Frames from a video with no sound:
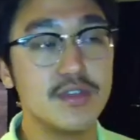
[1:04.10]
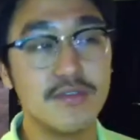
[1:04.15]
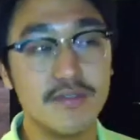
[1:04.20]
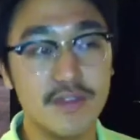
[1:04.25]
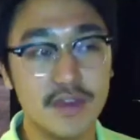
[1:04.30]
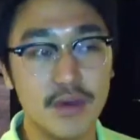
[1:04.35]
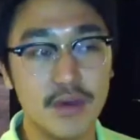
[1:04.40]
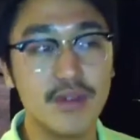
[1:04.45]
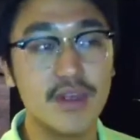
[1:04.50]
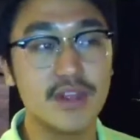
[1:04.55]
is a
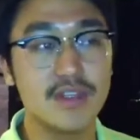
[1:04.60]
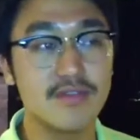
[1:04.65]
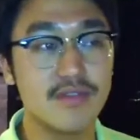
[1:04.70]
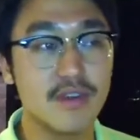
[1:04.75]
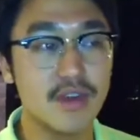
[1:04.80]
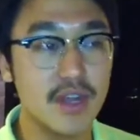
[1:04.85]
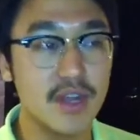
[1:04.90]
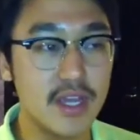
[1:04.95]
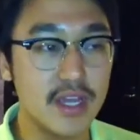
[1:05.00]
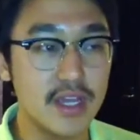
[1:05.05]
field that's
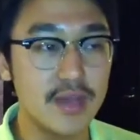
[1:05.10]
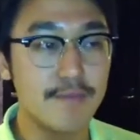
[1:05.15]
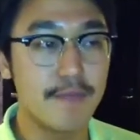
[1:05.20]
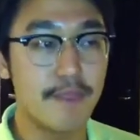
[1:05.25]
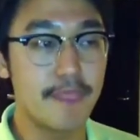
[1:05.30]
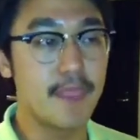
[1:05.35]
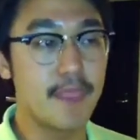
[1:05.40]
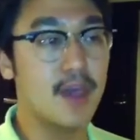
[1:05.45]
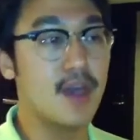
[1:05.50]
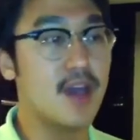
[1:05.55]
very
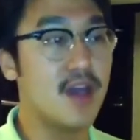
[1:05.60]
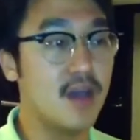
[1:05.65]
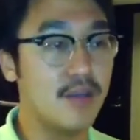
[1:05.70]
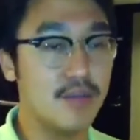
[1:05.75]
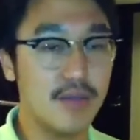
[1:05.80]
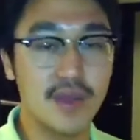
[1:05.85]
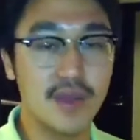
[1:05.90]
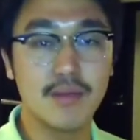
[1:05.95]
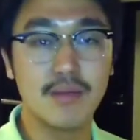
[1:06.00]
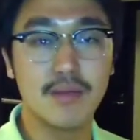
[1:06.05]
uh,
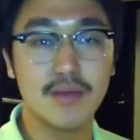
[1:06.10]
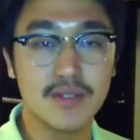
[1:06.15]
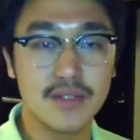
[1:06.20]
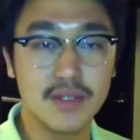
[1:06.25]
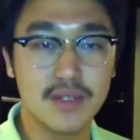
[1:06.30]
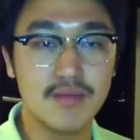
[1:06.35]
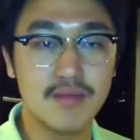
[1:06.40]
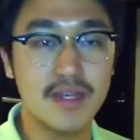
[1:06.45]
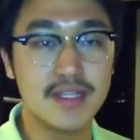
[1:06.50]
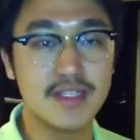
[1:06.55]
applicable
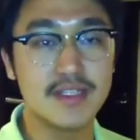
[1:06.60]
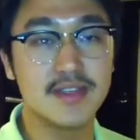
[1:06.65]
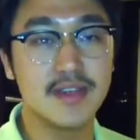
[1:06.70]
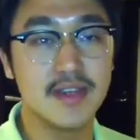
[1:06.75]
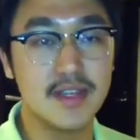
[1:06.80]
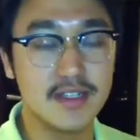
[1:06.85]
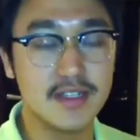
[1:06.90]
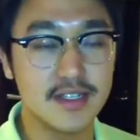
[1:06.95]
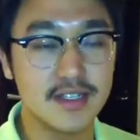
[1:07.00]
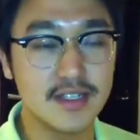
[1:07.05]
to my
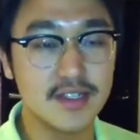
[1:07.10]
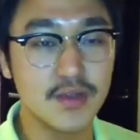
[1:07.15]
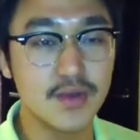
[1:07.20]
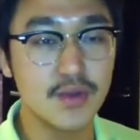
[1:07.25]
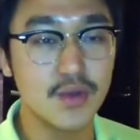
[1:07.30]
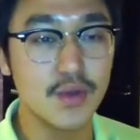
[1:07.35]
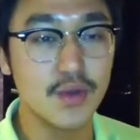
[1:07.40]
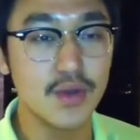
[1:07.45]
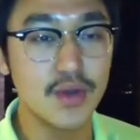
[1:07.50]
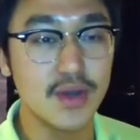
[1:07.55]
studies at
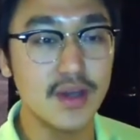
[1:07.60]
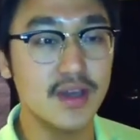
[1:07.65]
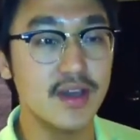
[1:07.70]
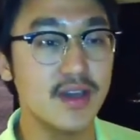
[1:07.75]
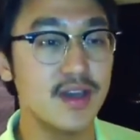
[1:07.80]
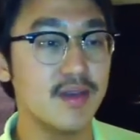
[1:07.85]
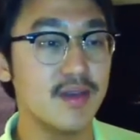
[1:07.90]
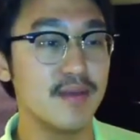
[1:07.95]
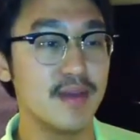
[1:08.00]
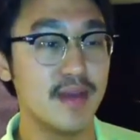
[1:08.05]
school
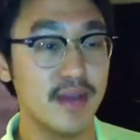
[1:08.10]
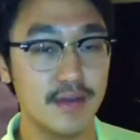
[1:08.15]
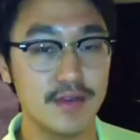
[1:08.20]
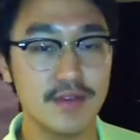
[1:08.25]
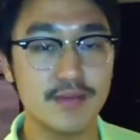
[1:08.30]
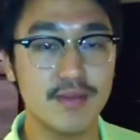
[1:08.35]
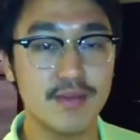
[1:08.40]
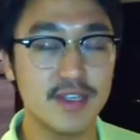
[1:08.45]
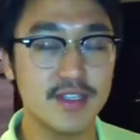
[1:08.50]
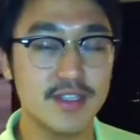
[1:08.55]
um, in
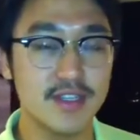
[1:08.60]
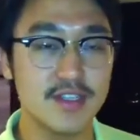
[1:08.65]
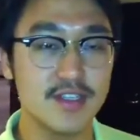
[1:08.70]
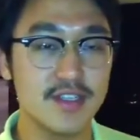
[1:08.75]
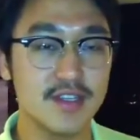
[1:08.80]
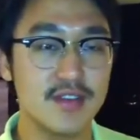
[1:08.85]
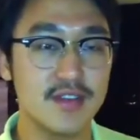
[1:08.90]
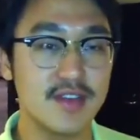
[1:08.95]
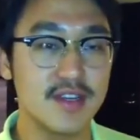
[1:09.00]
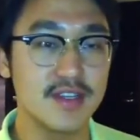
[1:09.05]
aerospace
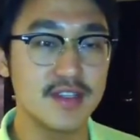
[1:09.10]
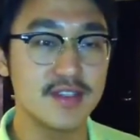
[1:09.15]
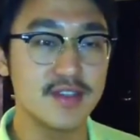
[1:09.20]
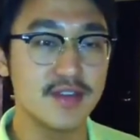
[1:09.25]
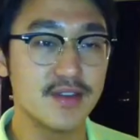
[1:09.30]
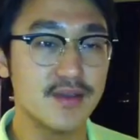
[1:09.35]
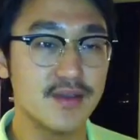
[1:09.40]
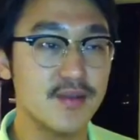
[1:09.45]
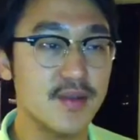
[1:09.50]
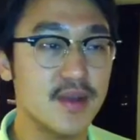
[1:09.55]
engineering.
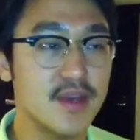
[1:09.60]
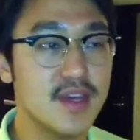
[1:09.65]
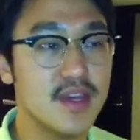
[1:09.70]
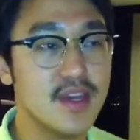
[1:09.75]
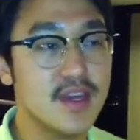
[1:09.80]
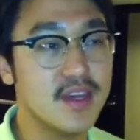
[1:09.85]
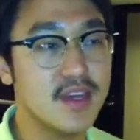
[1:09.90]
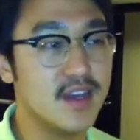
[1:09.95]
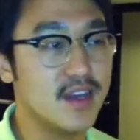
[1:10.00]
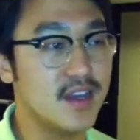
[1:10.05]
So.
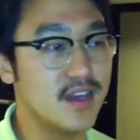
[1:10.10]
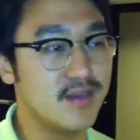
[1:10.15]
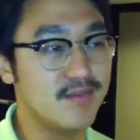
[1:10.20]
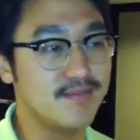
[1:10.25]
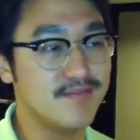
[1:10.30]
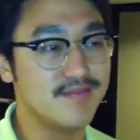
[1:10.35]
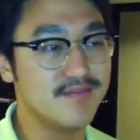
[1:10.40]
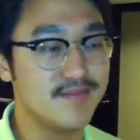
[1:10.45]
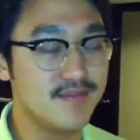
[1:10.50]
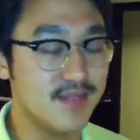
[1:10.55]

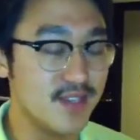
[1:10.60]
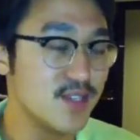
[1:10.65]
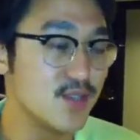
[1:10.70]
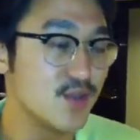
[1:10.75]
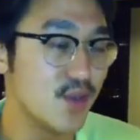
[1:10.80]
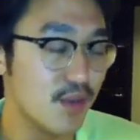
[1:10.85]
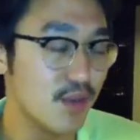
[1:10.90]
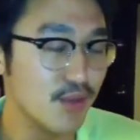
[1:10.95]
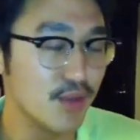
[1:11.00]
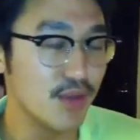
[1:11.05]
Um, this
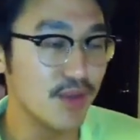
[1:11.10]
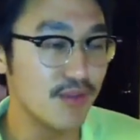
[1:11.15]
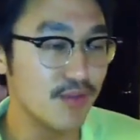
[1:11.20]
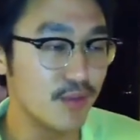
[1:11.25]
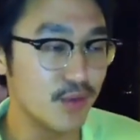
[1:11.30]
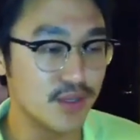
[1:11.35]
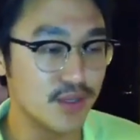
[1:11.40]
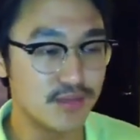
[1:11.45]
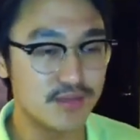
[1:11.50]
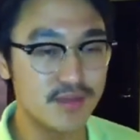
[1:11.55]
tour, I'm looking
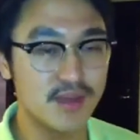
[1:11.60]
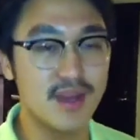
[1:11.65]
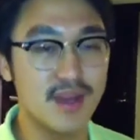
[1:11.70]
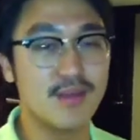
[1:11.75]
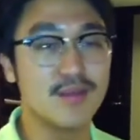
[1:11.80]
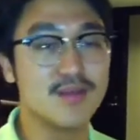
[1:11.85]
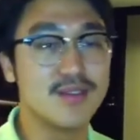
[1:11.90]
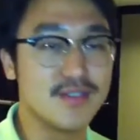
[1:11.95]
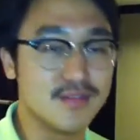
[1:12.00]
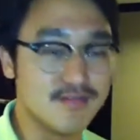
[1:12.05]
forward to being
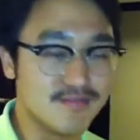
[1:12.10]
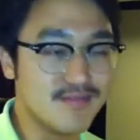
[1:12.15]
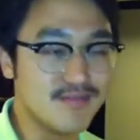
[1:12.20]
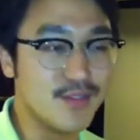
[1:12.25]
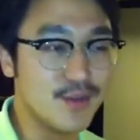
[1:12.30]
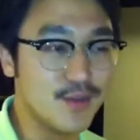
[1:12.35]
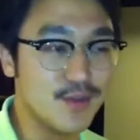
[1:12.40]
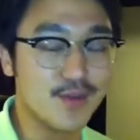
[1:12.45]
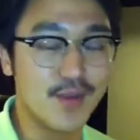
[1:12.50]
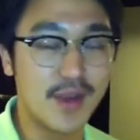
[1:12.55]
able to
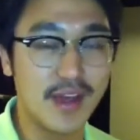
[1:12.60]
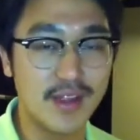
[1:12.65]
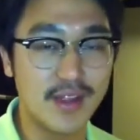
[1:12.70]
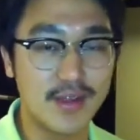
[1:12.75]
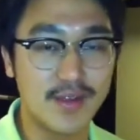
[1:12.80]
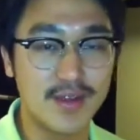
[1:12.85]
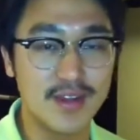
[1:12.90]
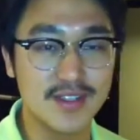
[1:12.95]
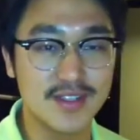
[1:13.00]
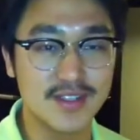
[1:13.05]
use what I
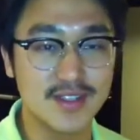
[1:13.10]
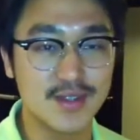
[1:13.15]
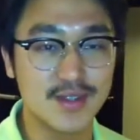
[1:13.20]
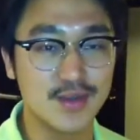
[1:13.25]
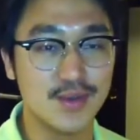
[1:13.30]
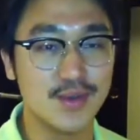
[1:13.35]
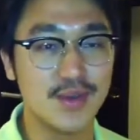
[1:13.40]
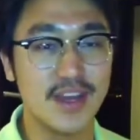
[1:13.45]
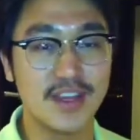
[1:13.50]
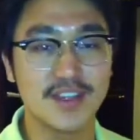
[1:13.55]
learned in
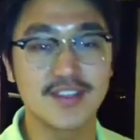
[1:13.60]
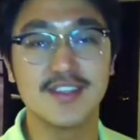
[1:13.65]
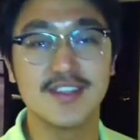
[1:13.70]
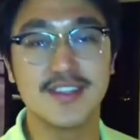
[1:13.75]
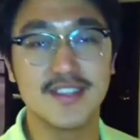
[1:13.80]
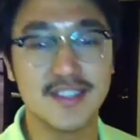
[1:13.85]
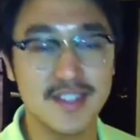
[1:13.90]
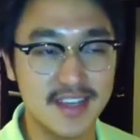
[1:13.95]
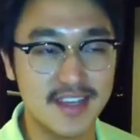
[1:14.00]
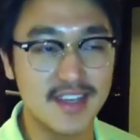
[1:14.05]
school and actually
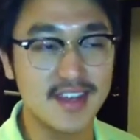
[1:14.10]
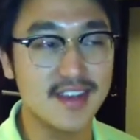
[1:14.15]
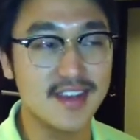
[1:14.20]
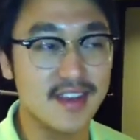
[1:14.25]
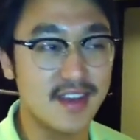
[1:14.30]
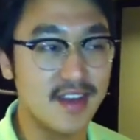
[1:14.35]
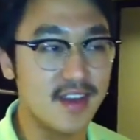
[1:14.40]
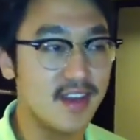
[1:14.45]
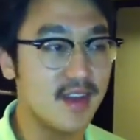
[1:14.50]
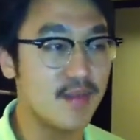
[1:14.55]
see it
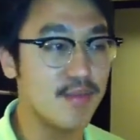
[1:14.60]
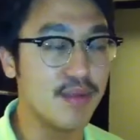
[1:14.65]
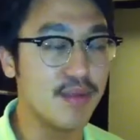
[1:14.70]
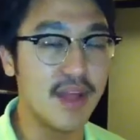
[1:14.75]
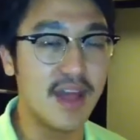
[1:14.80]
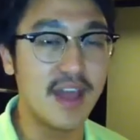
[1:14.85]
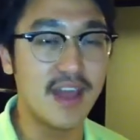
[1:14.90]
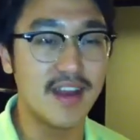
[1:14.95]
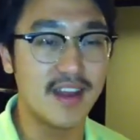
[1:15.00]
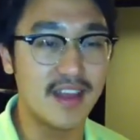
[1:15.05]

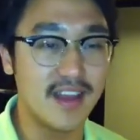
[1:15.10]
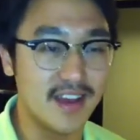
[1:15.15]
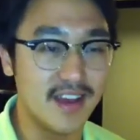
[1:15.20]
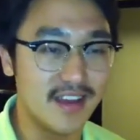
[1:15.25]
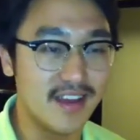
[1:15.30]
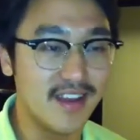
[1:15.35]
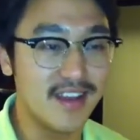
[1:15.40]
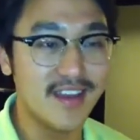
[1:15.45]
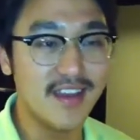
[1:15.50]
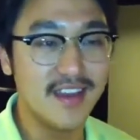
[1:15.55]
applied
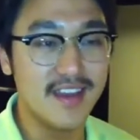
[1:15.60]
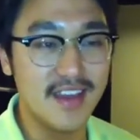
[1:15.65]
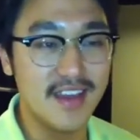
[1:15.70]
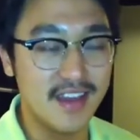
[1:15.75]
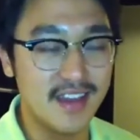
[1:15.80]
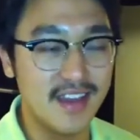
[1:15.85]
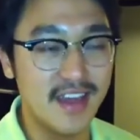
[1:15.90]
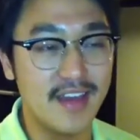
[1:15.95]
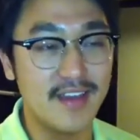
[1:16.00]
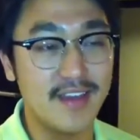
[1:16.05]
in
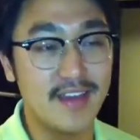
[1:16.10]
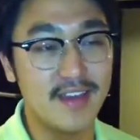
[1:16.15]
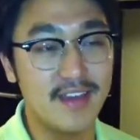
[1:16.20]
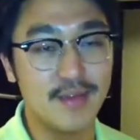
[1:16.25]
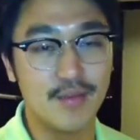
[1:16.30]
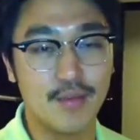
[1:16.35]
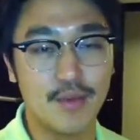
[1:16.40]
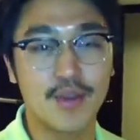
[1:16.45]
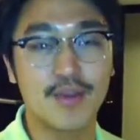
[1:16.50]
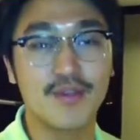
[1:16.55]
in that in
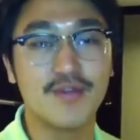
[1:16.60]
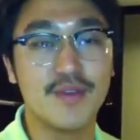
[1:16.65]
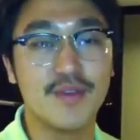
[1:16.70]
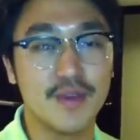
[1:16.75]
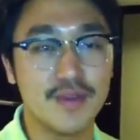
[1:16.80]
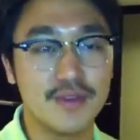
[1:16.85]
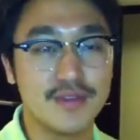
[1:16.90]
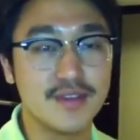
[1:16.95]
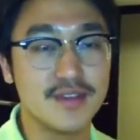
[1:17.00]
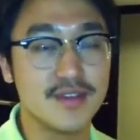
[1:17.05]
the work
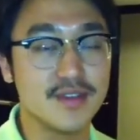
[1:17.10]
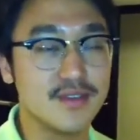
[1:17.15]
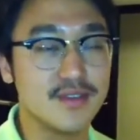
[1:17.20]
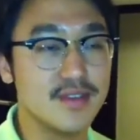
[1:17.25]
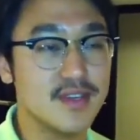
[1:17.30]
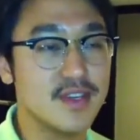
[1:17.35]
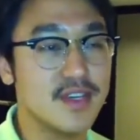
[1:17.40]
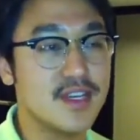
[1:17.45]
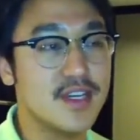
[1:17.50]
field. So,